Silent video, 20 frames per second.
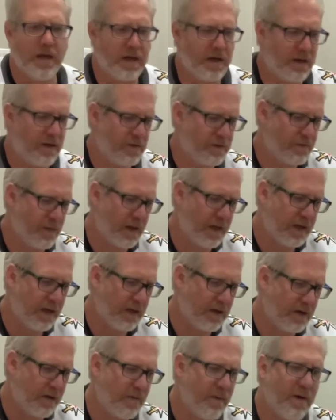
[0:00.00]
and he was making
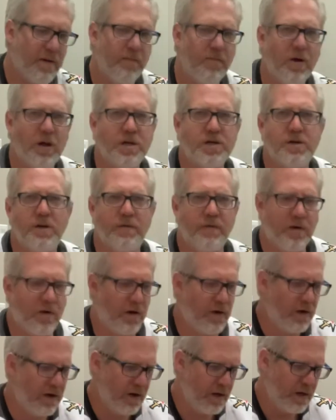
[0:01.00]
a commemoration of
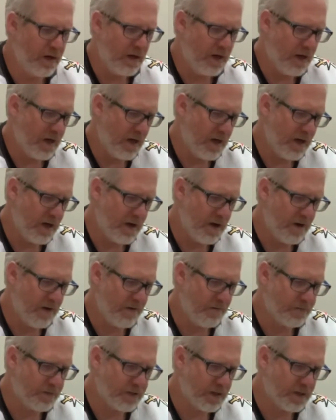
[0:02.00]
her.
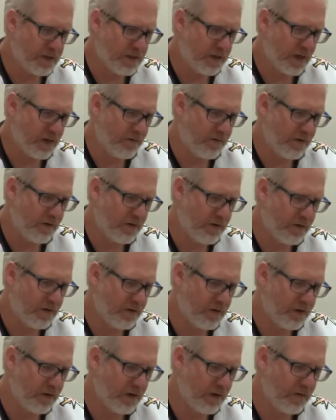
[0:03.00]
So that's kind
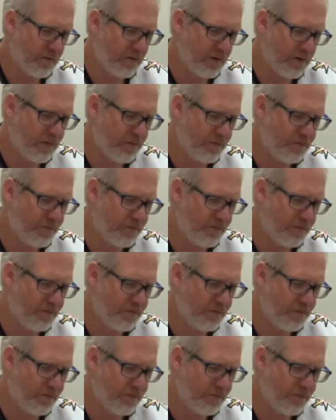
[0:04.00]
of a